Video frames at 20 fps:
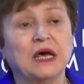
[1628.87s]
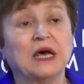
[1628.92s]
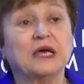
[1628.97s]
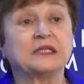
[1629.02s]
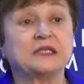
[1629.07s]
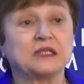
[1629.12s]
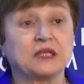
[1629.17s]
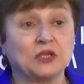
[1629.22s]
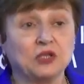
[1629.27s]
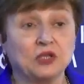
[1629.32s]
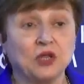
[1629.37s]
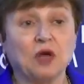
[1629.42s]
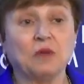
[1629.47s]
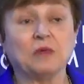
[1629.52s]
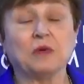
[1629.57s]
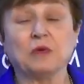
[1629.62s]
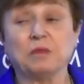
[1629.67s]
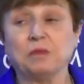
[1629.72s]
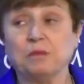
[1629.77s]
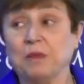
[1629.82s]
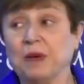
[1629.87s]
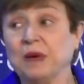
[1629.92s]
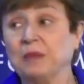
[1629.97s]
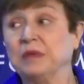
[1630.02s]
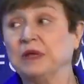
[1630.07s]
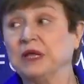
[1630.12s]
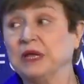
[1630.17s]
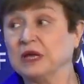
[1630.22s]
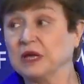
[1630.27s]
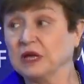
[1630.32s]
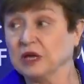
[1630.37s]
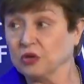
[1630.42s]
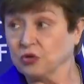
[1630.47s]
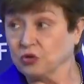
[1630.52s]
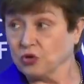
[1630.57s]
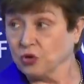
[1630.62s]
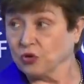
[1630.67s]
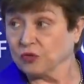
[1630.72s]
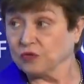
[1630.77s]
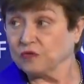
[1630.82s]
as a global public
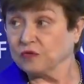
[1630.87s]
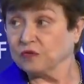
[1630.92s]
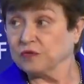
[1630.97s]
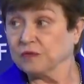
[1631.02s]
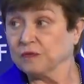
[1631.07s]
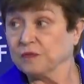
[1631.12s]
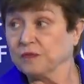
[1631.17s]
good.